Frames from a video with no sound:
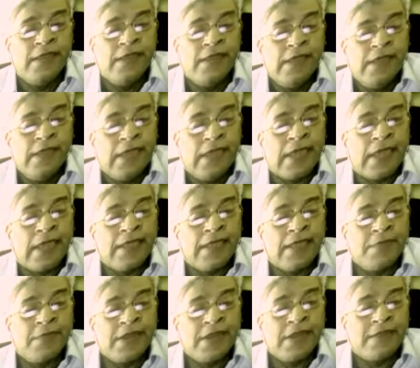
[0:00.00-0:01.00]
engagement
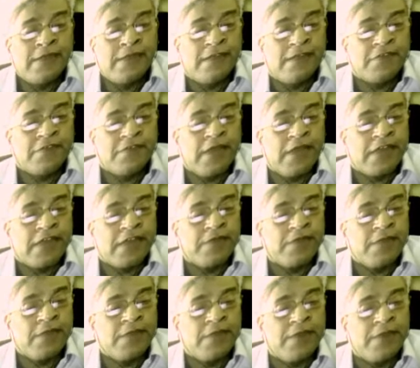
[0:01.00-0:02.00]
in sexual activity,
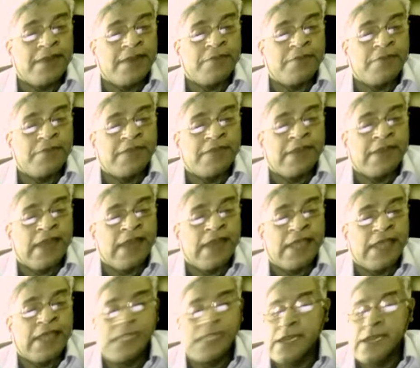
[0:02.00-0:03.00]
participation in high
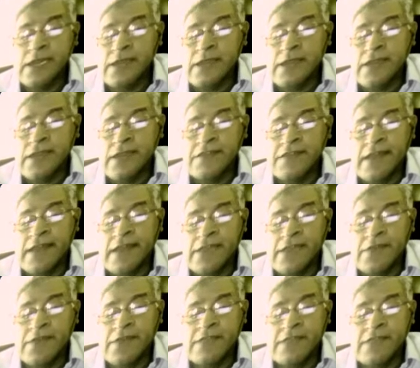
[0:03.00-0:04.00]
thrill cultural
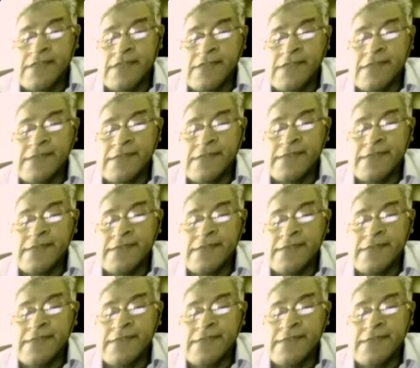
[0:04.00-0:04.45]
activities such as